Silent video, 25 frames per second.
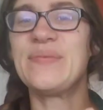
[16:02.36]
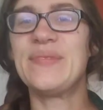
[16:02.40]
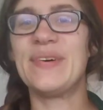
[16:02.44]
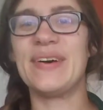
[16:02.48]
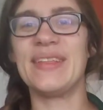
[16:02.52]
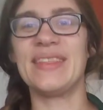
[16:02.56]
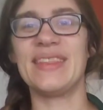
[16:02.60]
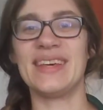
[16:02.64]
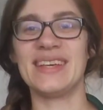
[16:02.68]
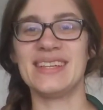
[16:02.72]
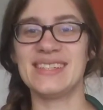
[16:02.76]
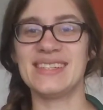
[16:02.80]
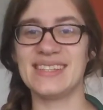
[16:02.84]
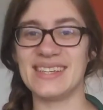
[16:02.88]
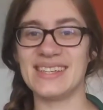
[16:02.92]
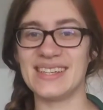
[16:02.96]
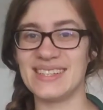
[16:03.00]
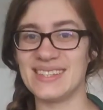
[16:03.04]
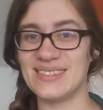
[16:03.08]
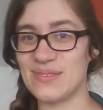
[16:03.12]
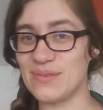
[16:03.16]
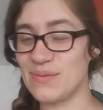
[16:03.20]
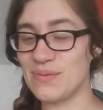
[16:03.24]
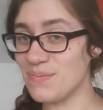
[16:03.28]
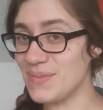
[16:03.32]
But this
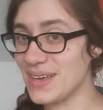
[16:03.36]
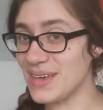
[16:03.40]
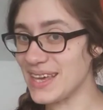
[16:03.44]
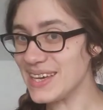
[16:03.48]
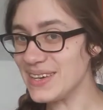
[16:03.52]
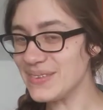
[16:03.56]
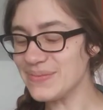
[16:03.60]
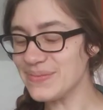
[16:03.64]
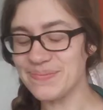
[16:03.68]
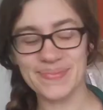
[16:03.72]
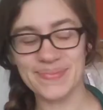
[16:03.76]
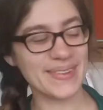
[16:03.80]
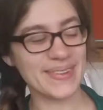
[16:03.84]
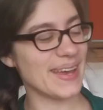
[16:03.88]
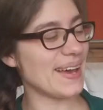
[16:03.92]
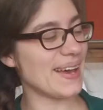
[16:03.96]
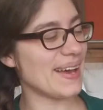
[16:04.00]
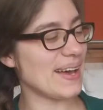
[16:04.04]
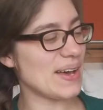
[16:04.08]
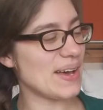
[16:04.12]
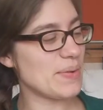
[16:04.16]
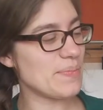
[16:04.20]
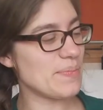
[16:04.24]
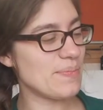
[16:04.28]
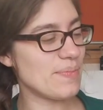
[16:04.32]
is me.
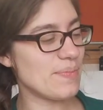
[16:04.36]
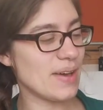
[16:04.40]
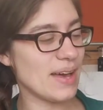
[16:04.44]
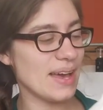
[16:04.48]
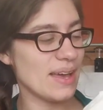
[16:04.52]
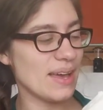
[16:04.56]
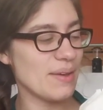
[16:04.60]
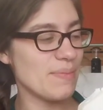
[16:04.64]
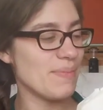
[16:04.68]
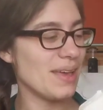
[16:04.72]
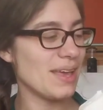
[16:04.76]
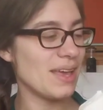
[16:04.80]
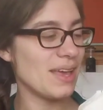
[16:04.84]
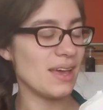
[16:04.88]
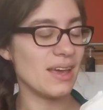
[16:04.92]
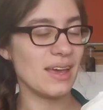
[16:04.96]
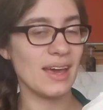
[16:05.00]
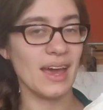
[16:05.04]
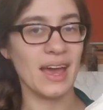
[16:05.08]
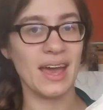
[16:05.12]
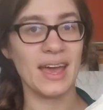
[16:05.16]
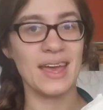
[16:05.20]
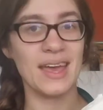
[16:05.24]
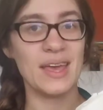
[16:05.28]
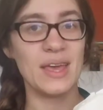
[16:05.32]
I'm
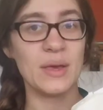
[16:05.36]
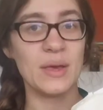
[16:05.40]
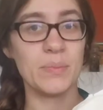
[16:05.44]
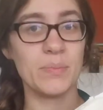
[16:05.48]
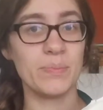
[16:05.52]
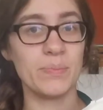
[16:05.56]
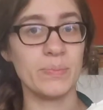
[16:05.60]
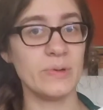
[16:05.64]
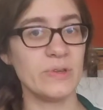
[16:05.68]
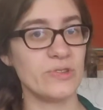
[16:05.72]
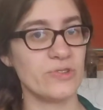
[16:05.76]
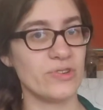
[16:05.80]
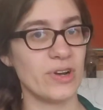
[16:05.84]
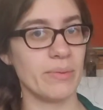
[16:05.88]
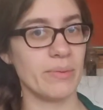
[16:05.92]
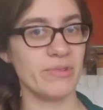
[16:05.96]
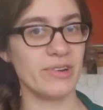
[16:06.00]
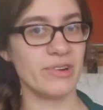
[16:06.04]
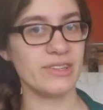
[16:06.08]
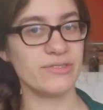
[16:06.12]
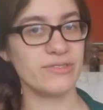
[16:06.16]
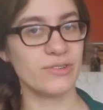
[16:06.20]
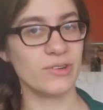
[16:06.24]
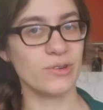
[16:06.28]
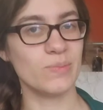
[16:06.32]
making a bootstrap
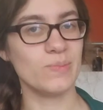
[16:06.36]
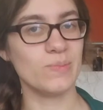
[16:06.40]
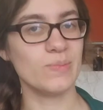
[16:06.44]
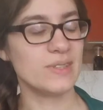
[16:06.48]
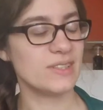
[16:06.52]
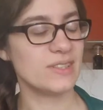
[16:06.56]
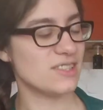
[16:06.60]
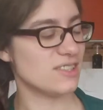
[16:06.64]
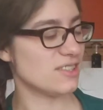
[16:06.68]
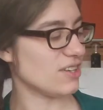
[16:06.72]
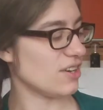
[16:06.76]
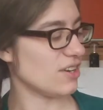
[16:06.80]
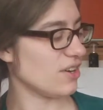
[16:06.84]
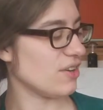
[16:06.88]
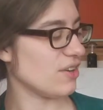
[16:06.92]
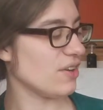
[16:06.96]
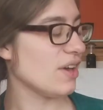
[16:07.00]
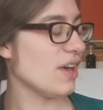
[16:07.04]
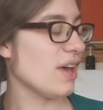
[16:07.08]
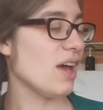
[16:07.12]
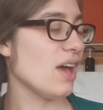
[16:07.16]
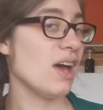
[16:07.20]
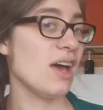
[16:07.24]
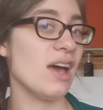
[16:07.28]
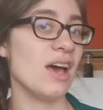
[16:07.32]
dress form. So
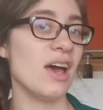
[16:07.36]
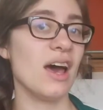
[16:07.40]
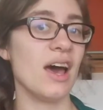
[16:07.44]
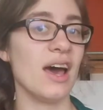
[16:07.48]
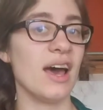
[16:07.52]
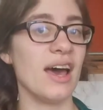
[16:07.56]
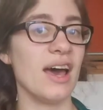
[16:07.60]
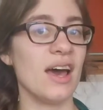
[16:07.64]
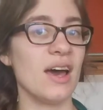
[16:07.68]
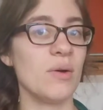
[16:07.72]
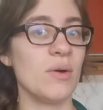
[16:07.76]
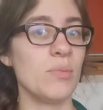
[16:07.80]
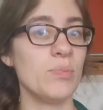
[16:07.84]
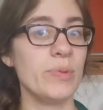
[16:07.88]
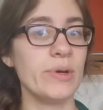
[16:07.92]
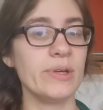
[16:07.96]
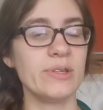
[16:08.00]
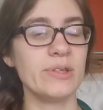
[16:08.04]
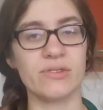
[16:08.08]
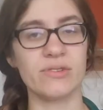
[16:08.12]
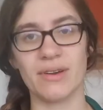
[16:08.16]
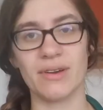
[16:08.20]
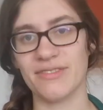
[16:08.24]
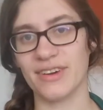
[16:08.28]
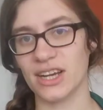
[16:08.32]

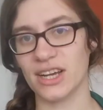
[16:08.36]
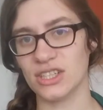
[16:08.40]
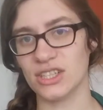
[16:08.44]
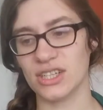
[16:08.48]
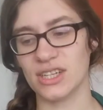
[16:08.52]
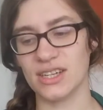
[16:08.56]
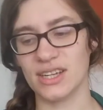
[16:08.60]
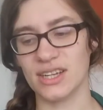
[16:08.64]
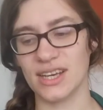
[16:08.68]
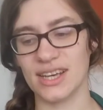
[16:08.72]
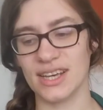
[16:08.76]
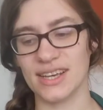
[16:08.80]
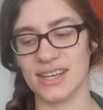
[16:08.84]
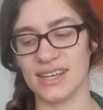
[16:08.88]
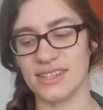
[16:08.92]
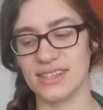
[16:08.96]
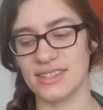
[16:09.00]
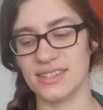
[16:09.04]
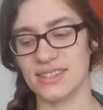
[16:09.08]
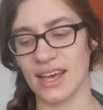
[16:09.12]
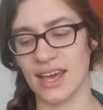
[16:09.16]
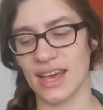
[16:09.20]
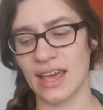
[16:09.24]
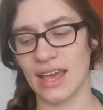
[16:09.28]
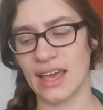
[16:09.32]
bootstrap fashion
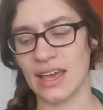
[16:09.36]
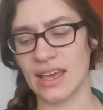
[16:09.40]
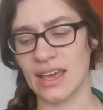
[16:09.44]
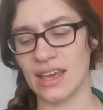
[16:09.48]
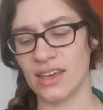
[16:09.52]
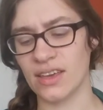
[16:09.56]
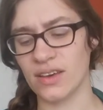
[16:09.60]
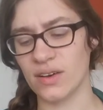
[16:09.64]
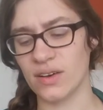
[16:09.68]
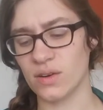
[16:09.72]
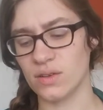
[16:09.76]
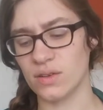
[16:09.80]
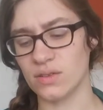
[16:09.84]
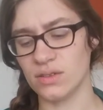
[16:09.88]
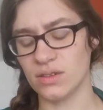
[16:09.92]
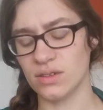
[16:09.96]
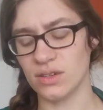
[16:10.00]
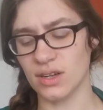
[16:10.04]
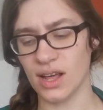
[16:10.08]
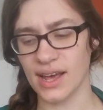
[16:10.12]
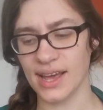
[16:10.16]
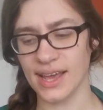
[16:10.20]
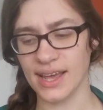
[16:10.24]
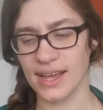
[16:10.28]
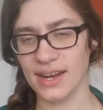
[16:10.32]
is a
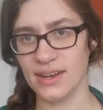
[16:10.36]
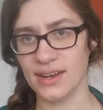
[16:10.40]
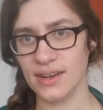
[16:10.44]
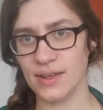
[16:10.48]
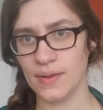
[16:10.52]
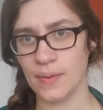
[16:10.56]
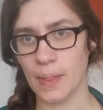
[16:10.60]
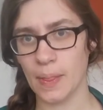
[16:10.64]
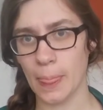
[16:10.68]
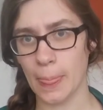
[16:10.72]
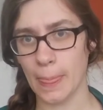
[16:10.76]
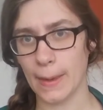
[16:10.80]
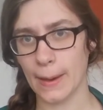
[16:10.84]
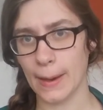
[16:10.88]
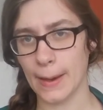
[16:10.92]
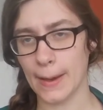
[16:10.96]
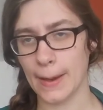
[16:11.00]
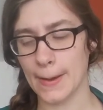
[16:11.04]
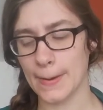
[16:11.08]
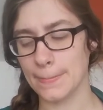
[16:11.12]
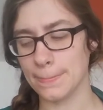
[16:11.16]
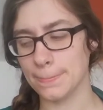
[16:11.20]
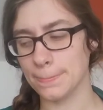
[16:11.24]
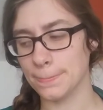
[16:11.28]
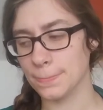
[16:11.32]
online
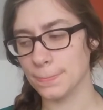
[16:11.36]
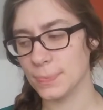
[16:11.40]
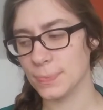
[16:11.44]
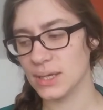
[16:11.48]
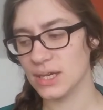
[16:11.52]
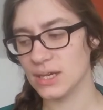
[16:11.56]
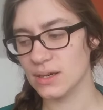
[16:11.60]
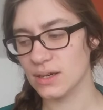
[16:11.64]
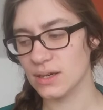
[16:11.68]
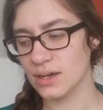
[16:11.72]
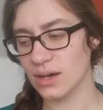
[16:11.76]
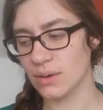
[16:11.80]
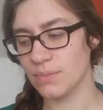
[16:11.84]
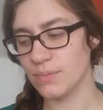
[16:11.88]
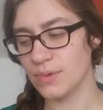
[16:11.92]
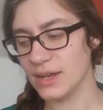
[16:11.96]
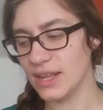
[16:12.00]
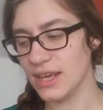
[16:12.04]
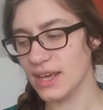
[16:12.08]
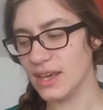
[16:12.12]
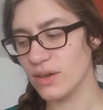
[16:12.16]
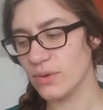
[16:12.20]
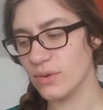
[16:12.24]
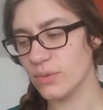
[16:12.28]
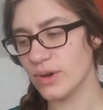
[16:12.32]

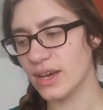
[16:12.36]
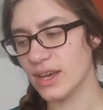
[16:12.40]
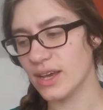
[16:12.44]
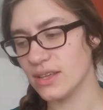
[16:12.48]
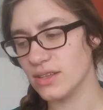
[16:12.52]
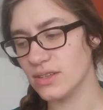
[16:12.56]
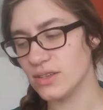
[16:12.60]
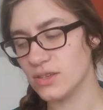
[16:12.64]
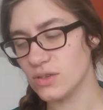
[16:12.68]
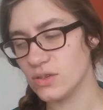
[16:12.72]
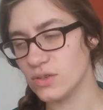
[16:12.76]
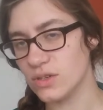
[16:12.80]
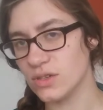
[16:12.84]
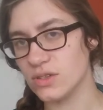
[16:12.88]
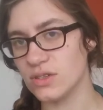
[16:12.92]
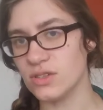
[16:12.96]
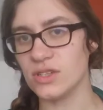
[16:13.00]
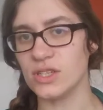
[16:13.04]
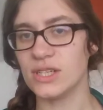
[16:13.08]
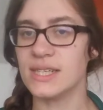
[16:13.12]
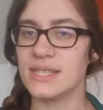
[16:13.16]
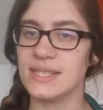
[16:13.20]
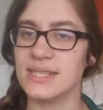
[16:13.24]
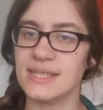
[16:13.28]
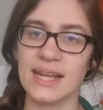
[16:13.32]
company where you
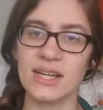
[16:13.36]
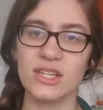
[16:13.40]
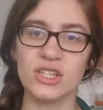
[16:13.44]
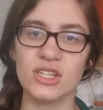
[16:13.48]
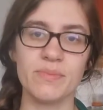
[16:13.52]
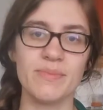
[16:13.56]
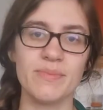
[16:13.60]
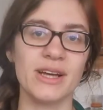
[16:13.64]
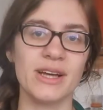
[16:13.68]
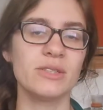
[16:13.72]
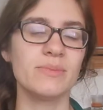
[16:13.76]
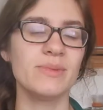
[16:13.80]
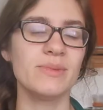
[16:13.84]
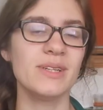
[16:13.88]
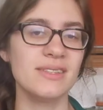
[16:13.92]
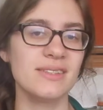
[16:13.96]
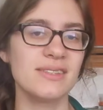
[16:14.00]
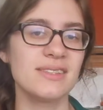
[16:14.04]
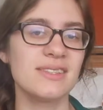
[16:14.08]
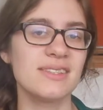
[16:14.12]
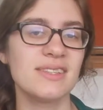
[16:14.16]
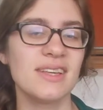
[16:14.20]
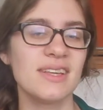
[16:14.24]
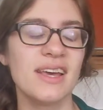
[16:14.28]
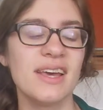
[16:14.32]
can send your
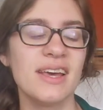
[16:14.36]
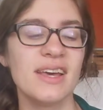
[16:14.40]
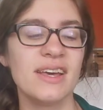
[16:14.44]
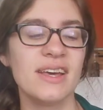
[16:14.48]
measurements